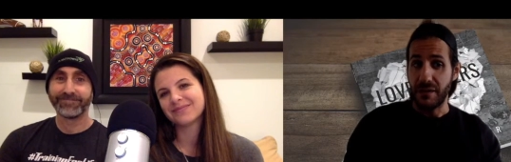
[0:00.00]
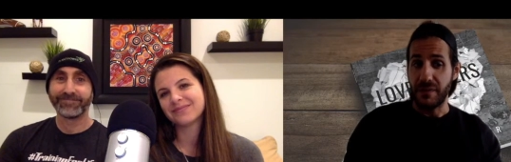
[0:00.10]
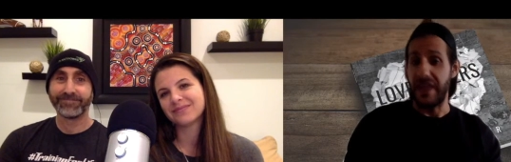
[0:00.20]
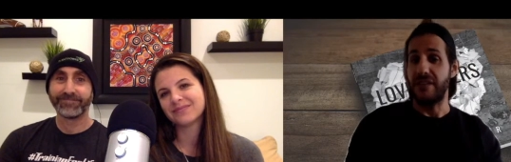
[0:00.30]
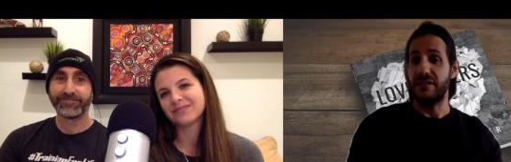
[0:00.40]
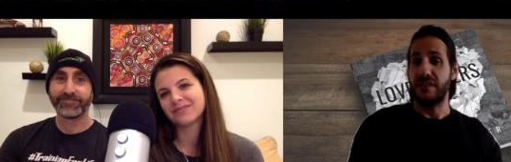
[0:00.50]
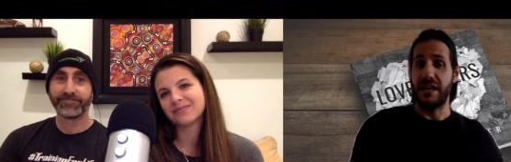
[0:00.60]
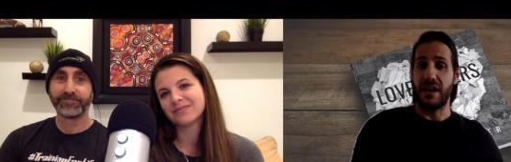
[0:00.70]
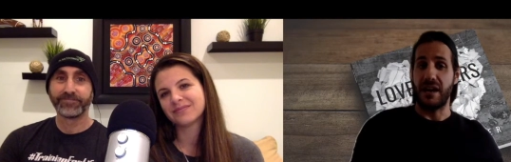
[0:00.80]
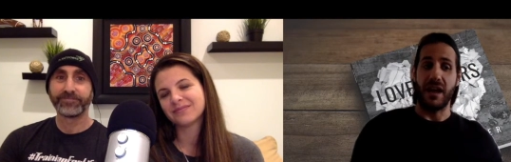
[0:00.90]
Speaker 1: thanks.
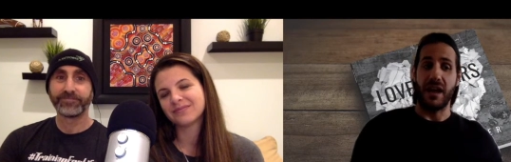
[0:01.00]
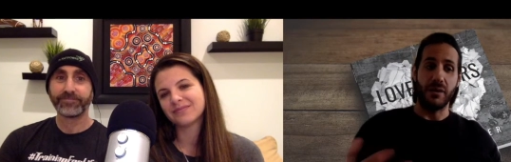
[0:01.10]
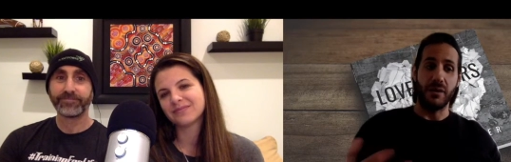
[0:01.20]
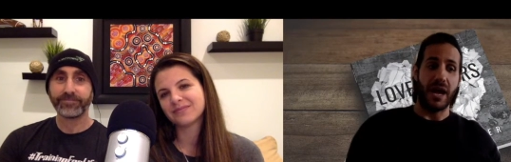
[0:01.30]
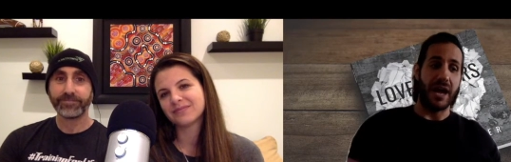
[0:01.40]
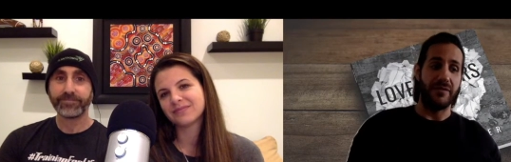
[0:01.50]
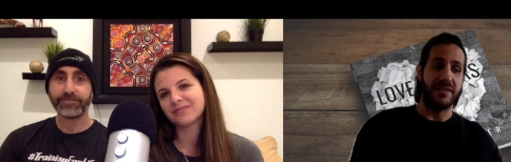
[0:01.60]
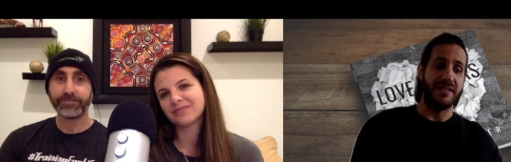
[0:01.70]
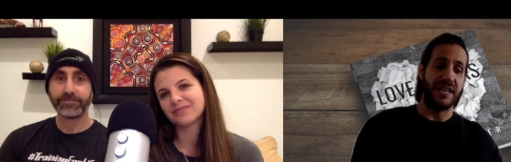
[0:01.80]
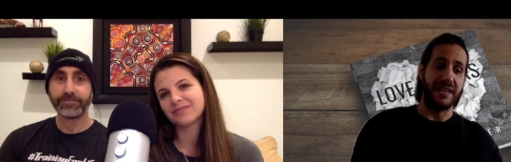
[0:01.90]
And I, I, have
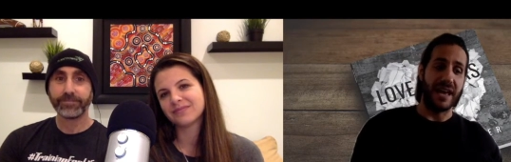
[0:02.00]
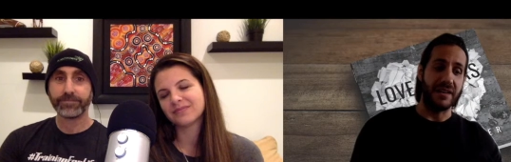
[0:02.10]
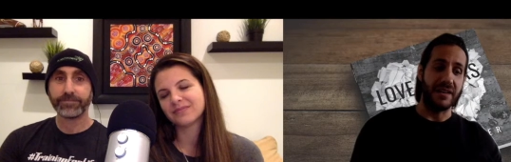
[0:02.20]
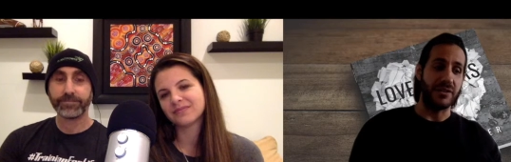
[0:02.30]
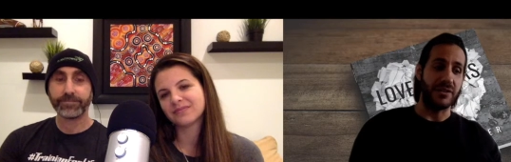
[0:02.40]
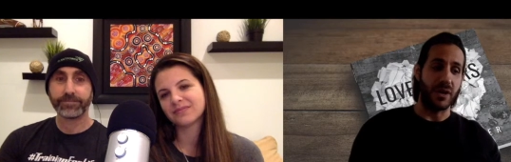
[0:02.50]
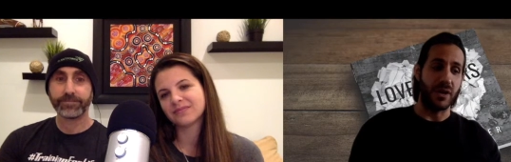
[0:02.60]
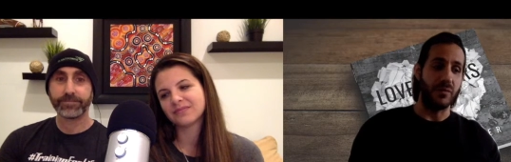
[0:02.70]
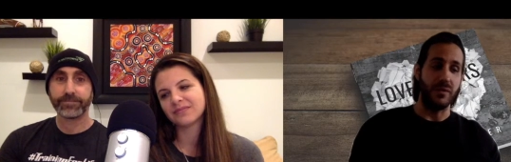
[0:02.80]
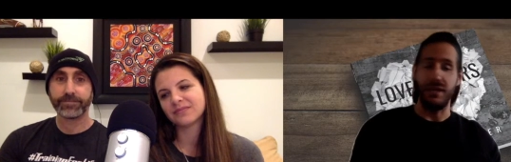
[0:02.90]
to say that that's
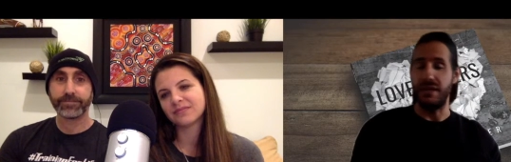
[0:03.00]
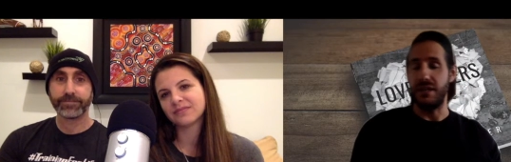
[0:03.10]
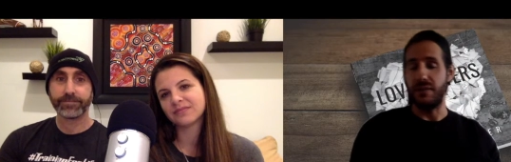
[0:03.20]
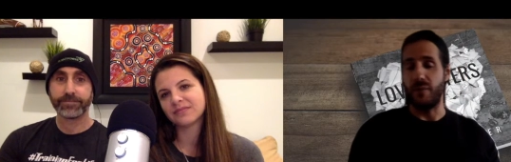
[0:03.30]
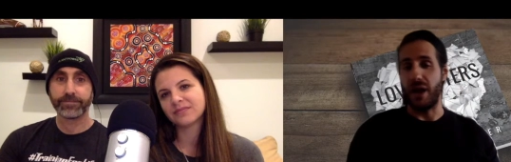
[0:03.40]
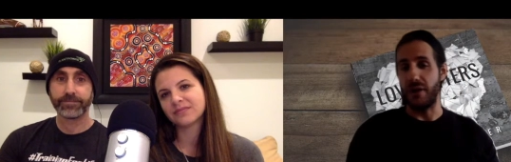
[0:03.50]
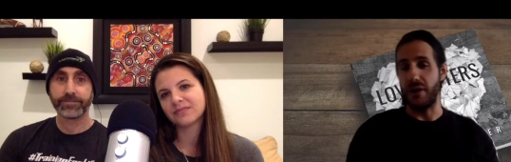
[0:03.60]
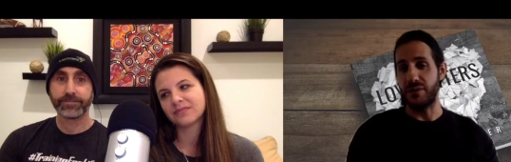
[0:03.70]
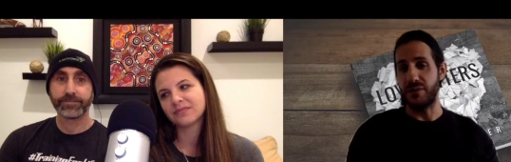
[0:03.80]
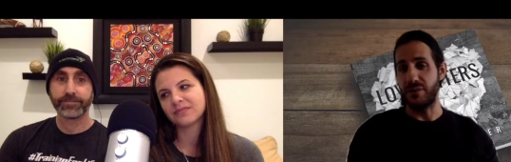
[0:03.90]
what I really admire
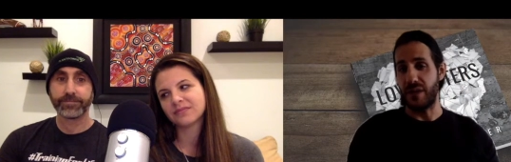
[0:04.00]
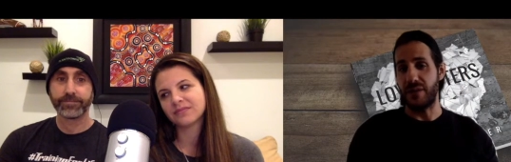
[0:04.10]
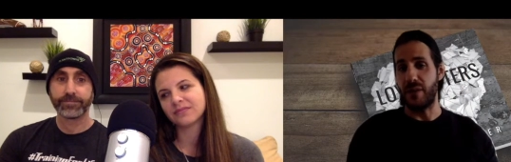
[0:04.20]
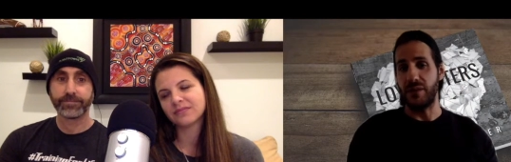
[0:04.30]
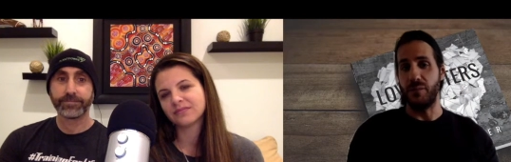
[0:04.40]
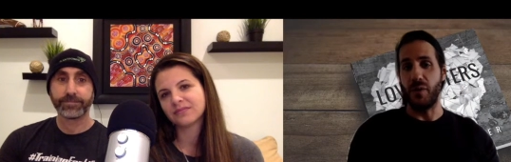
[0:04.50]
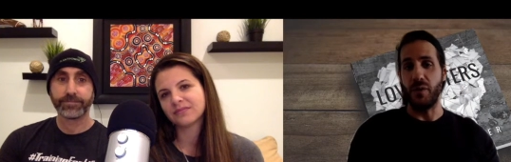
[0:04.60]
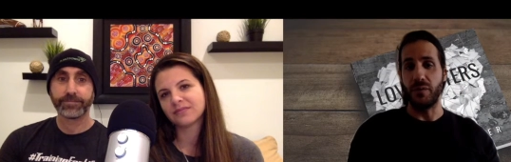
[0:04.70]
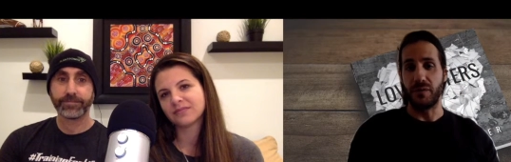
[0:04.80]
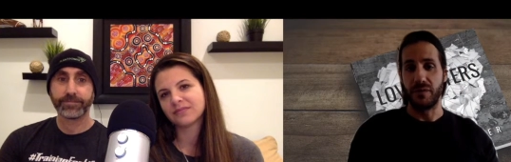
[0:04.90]
and respect about you
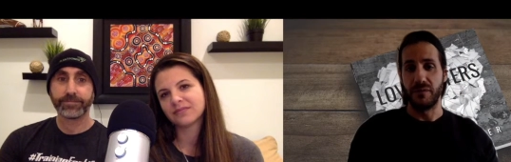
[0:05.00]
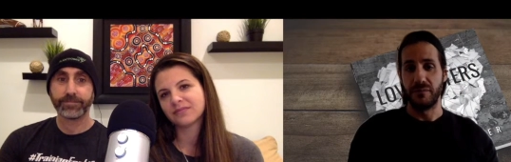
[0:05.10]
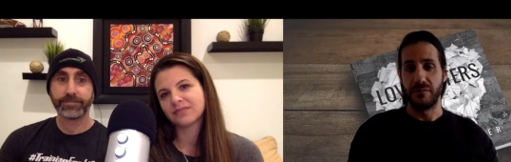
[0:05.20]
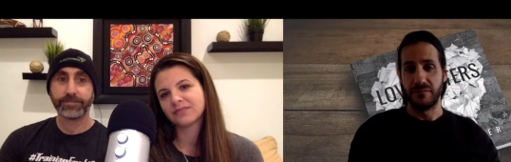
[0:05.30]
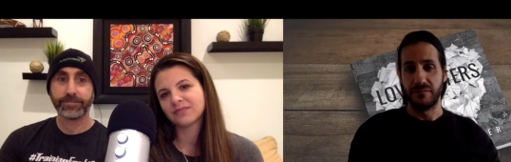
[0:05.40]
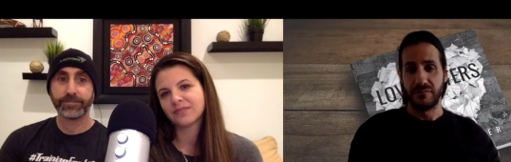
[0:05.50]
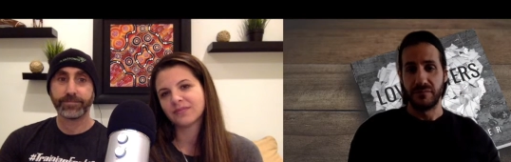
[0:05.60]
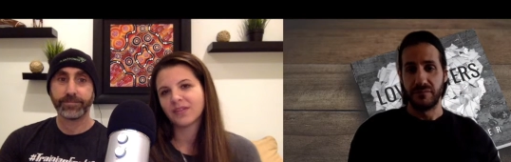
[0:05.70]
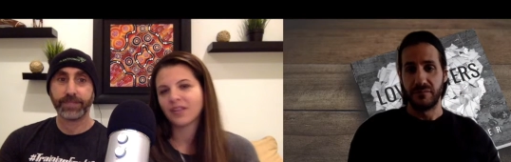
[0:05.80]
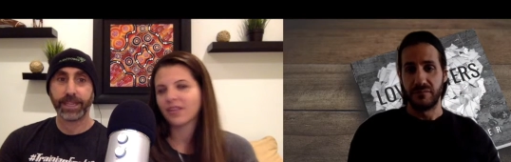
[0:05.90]
both.
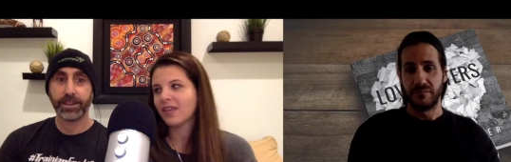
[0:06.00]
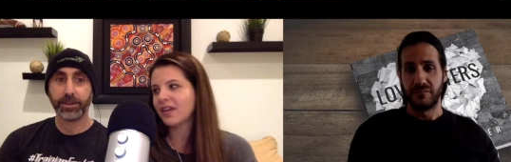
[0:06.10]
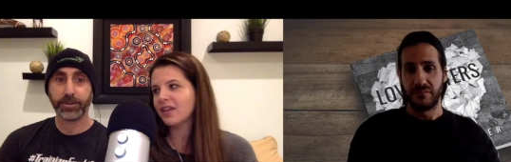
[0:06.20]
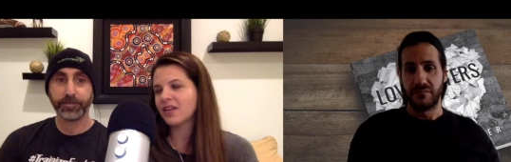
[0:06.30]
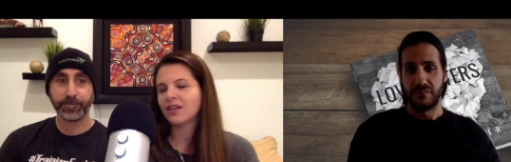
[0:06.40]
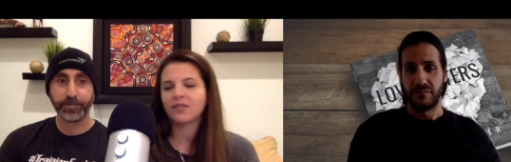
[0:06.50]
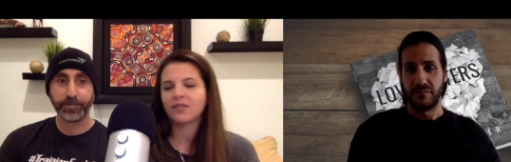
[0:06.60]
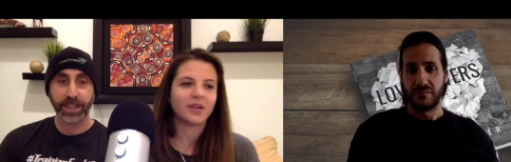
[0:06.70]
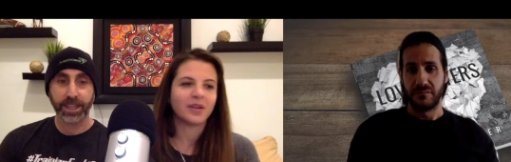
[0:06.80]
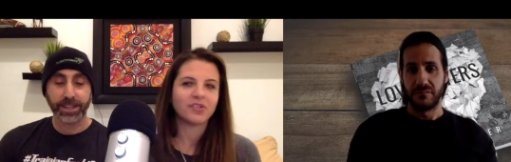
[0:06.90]
Speaker 2: Thank you. Thank you.
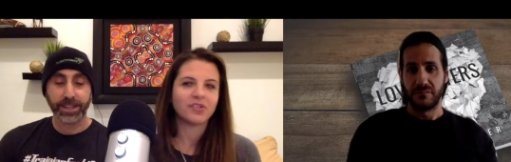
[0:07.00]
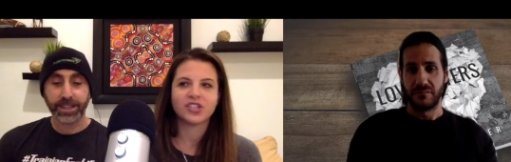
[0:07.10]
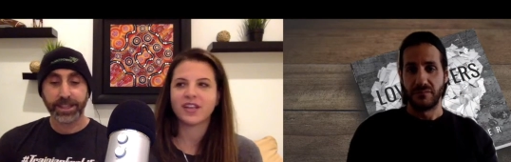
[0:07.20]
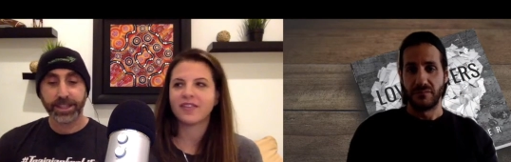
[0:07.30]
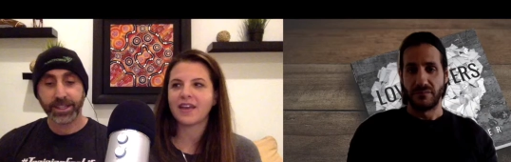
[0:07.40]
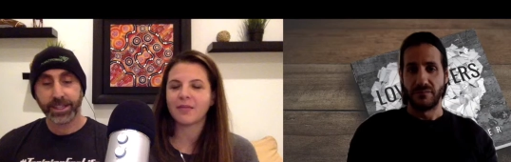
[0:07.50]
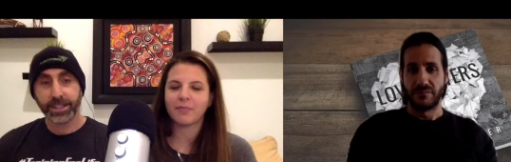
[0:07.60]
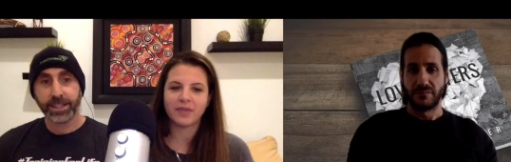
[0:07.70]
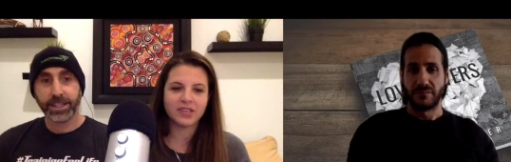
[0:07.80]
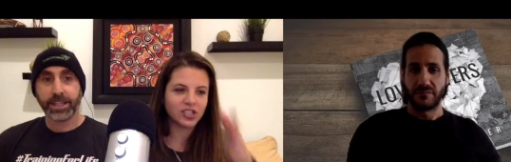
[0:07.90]
We appreciate that.
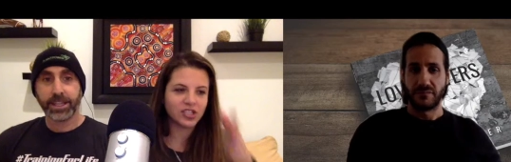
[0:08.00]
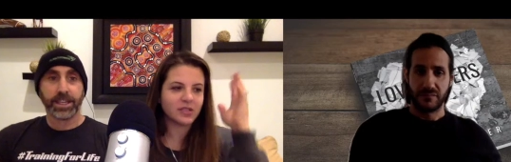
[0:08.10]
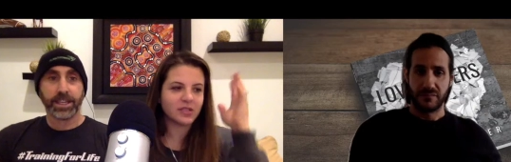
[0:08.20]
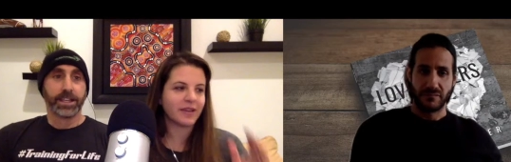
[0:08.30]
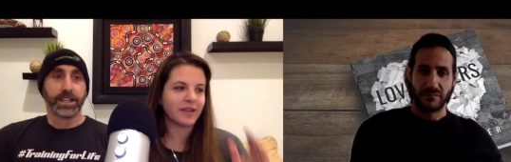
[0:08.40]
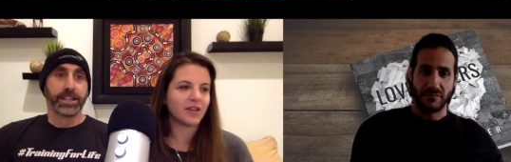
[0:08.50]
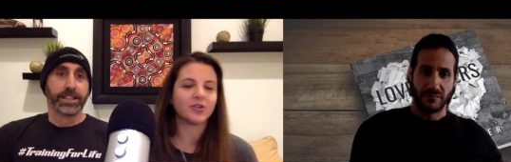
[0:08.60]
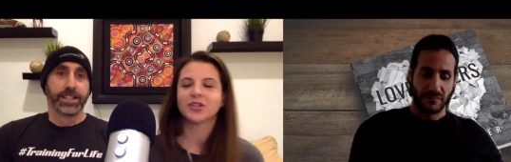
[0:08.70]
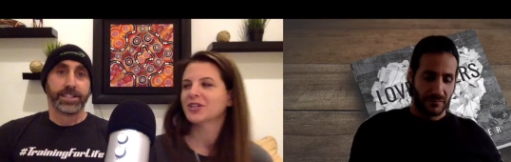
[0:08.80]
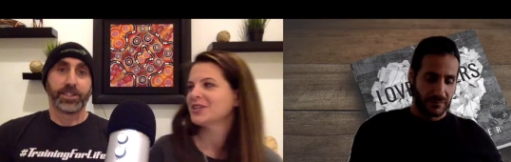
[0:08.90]
But this show's about you.
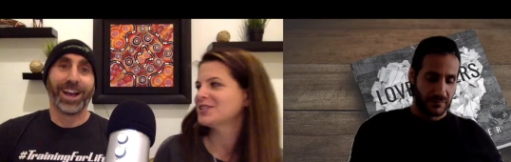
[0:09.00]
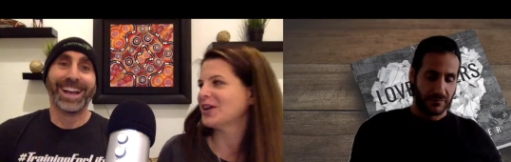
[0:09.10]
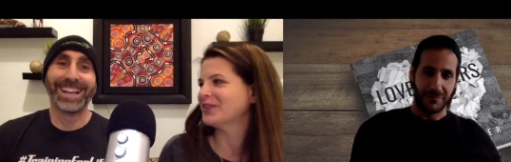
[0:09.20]
So, so.